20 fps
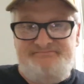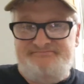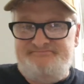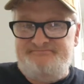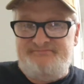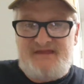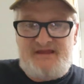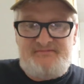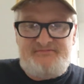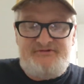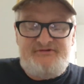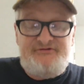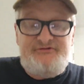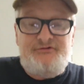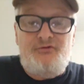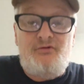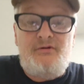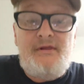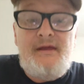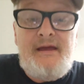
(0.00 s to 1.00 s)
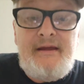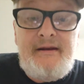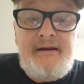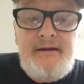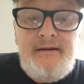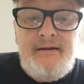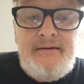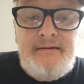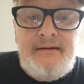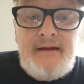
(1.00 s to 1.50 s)
I'm just so glad.
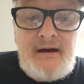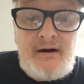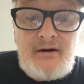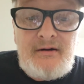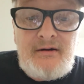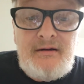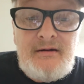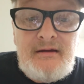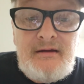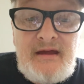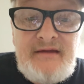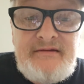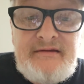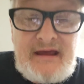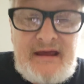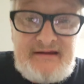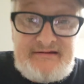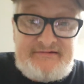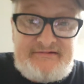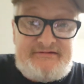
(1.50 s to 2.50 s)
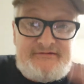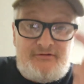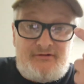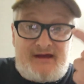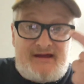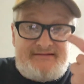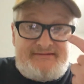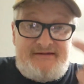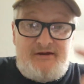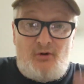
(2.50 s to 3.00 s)
Now, I still
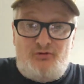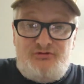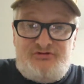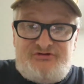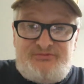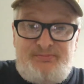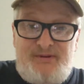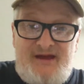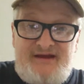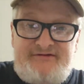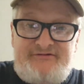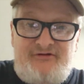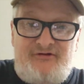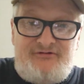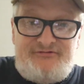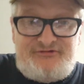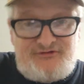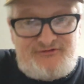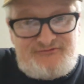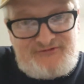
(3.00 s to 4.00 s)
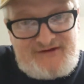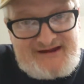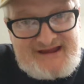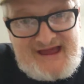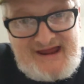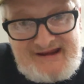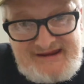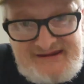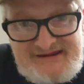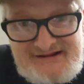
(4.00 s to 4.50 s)
got the old specs on, so if I
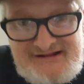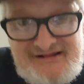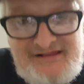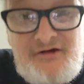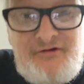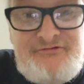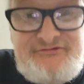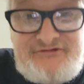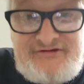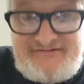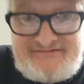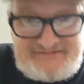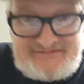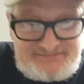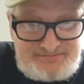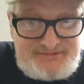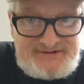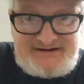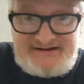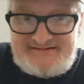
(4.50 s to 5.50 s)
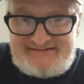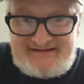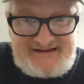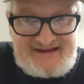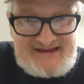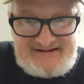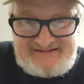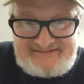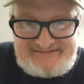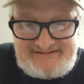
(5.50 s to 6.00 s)
got to get close, it's because I
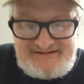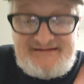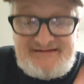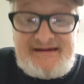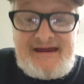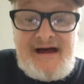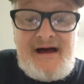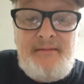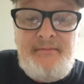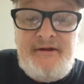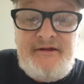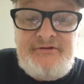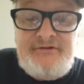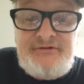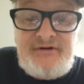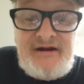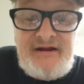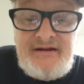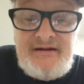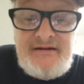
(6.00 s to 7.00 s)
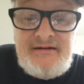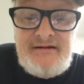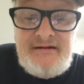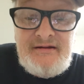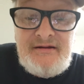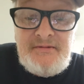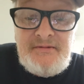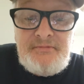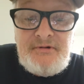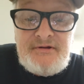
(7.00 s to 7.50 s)
got to see the comments, right?
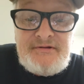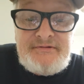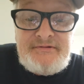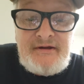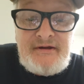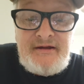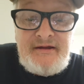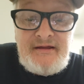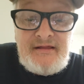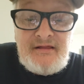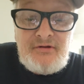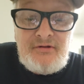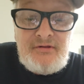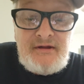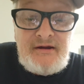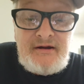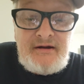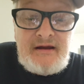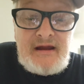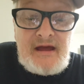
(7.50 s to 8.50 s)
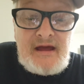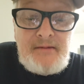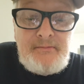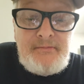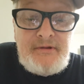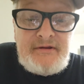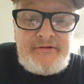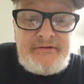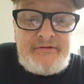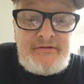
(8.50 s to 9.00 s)
But hello, Larry. I
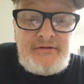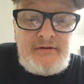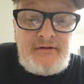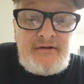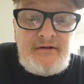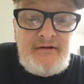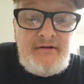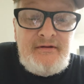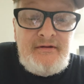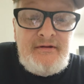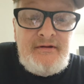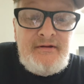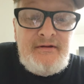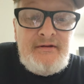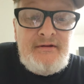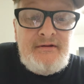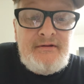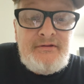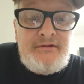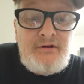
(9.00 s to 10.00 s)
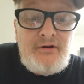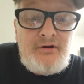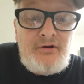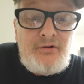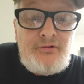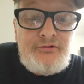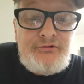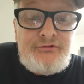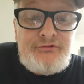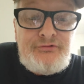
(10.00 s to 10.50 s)
missed the
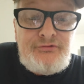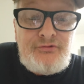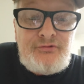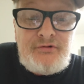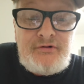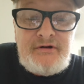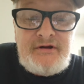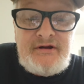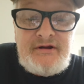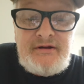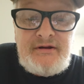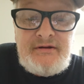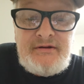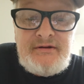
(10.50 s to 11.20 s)
whole story.